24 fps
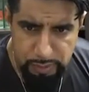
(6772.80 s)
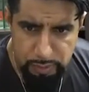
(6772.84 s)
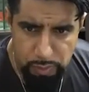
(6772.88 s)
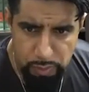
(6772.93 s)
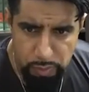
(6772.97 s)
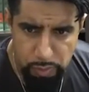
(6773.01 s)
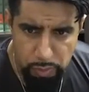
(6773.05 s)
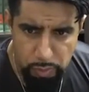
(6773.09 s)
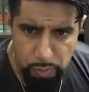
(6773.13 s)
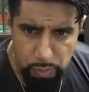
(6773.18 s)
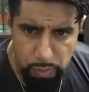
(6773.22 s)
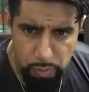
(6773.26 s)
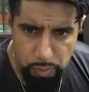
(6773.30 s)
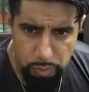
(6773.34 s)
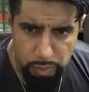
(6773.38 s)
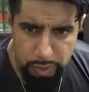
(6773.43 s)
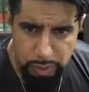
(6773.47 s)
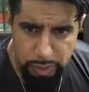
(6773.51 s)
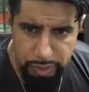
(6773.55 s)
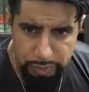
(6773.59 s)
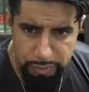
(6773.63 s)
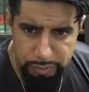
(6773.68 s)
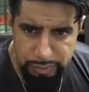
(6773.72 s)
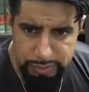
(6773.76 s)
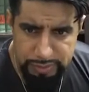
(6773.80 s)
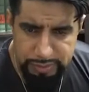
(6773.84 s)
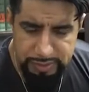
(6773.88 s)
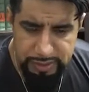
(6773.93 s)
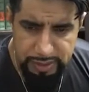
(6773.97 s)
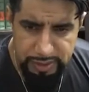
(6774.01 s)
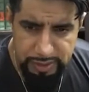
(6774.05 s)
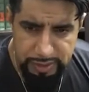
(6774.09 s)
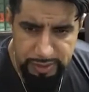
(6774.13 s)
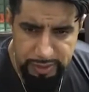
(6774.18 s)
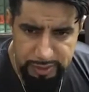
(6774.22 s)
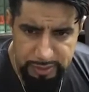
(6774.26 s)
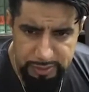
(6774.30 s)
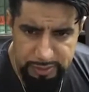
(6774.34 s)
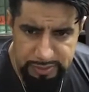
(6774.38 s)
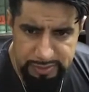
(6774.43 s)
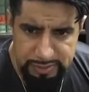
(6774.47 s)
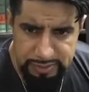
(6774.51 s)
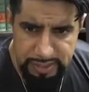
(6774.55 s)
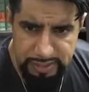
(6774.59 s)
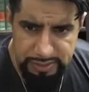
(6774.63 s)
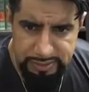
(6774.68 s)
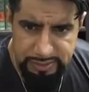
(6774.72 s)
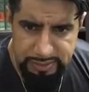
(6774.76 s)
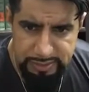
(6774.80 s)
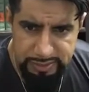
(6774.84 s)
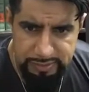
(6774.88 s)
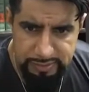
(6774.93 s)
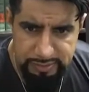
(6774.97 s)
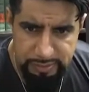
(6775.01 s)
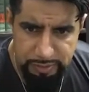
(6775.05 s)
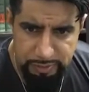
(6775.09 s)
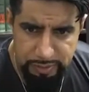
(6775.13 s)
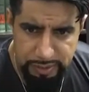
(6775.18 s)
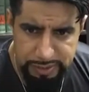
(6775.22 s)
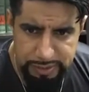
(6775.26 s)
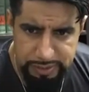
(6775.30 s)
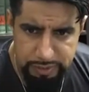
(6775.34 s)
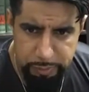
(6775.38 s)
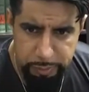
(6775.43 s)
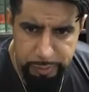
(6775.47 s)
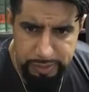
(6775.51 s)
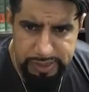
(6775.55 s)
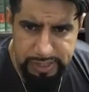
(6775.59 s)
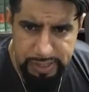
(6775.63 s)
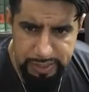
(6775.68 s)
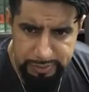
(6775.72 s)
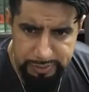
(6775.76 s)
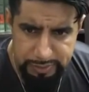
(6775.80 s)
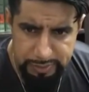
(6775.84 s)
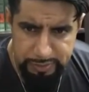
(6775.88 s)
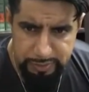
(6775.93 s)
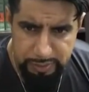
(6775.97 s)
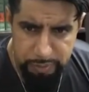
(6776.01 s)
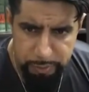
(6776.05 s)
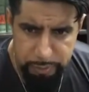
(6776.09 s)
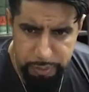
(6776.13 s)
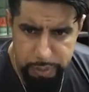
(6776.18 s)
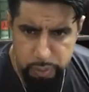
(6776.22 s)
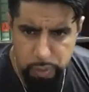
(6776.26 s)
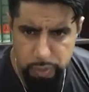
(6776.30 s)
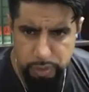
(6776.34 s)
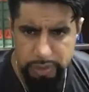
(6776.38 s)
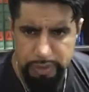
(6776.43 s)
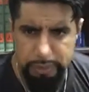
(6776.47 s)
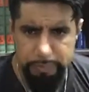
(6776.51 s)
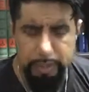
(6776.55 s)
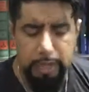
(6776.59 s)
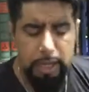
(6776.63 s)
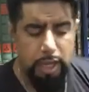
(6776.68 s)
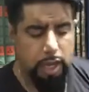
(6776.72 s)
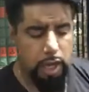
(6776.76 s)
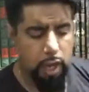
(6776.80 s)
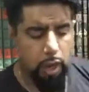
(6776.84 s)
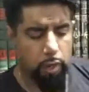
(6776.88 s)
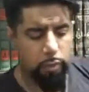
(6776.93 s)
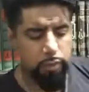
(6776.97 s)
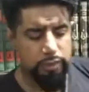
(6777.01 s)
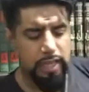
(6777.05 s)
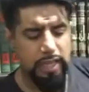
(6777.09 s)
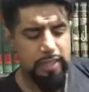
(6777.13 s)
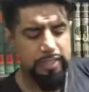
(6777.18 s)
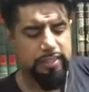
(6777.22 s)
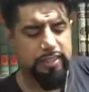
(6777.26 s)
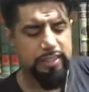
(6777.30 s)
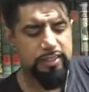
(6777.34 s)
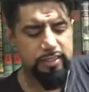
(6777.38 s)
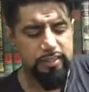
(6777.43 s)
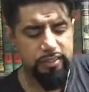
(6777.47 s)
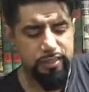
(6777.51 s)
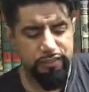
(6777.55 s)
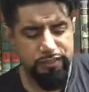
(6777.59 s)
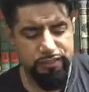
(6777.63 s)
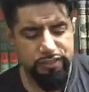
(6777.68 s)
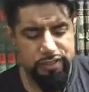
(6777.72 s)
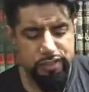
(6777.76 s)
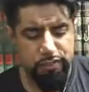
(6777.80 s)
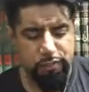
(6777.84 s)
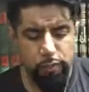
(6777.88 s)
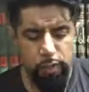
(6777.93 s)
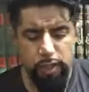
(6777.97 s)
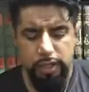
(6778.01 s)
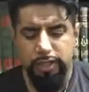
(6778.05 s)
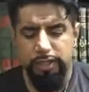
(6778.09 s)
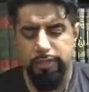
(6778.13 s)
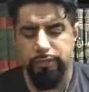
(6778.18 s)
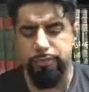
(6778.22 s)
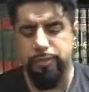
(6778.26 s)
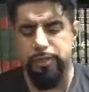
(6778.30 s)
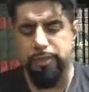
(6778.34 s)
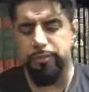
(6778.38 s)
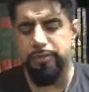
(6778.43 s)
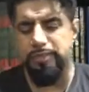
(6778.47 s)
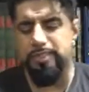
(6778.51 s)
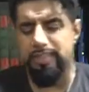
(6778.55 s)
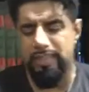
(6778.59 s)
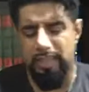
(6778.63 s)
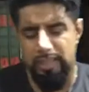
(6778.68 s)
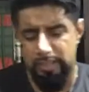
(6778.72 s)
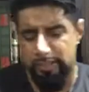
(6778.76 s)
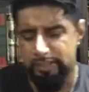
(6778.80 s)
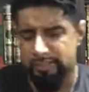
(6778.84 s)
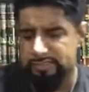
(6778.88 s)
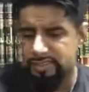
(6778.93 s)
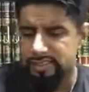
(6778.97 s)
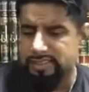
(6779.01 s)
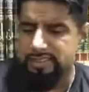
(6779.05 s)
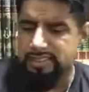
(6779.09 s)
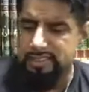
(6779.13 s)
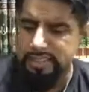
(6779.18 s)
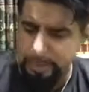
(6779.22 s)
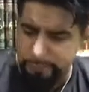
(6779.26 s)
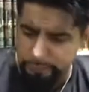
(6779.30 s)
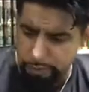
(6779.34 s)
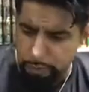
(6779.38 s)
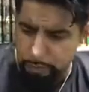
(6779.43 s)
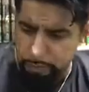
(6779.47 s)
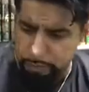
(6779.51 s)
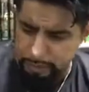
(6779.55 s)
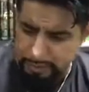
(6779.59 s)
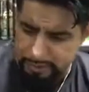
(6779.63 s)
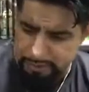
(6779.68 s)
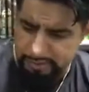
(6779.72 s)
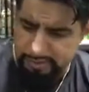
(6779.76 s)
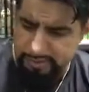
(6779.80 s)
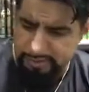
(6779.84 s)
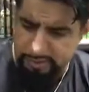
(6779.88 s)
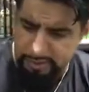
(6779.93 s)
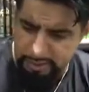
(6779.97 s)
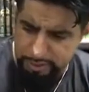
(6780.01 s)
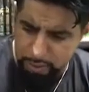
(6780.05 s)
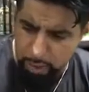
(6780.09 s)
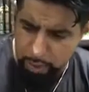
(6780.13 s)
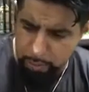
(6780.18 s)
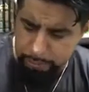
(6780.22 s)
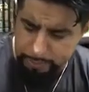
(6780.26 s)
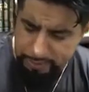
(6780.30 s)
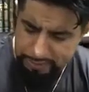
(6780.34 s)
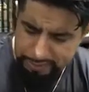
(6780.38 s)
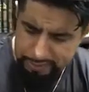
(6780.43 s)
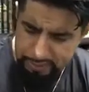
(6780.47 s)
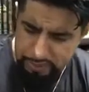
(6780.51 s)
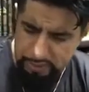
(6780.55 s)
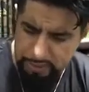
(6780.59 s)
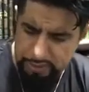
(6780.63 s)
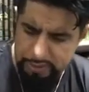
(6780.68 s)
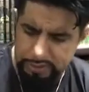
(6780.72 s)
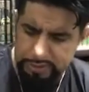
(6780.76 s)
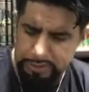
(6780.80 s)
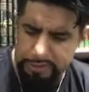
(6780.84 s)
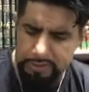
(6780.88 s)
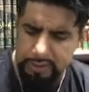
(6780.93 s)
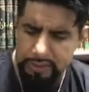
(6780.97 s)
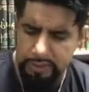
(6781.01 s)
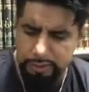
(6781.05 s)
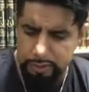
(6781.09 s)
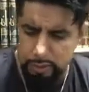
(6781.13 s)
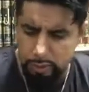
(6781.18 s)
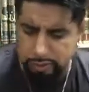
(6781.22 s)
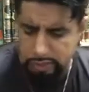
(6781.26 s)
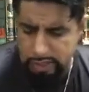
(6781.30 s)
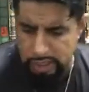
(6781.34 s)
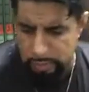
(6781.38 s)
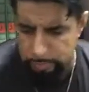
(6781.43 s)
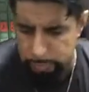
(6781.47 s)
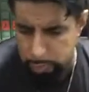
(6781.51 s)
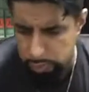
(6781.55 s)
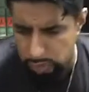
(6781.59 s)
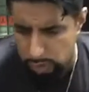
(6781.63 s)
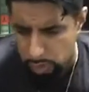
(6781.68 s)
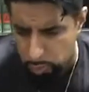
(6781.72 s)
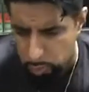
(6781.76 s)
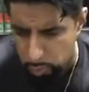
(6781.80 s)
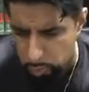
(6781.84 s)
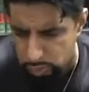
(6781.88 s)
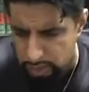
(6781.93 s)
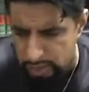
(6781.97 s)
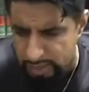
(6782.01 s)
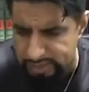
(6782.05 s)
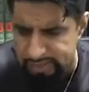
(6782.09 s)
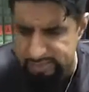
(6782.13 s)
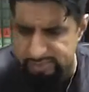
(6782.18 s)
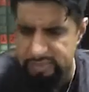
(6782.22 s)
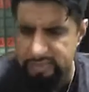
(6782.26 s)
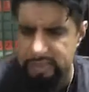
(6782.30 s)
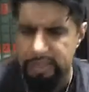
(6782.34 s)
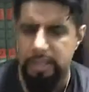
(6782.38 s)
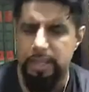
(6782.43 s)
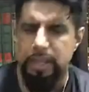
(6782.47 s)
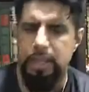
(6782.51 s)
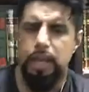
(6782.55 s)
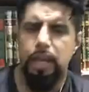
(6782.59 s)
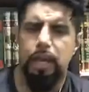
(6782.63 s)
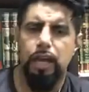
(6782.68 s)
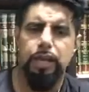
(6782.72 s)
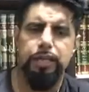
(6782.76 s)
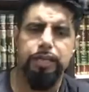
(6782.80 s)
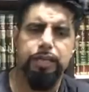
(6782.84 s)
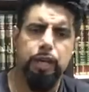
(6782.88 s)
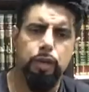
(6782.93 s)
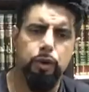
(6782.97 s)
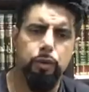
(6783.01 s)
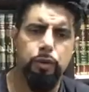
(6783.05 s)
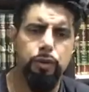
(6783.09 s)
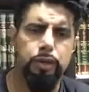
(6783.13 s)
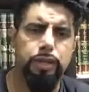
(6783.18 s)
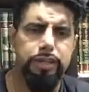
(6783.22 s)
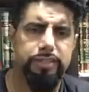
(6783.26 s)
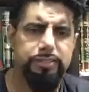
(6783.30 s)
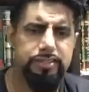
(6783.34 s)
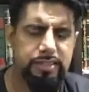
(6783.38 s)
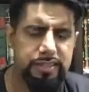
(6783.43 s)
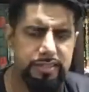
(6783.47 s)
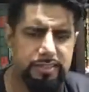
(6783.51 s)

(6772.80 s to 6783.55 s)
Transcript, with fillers: where is the this hadith narrated? Which hadith are we talking about? Oh, the hadith of Safwan ibn Amistah. It's in several places. I know Bayhaqi. I know that Abu Dawood has it. I know it's in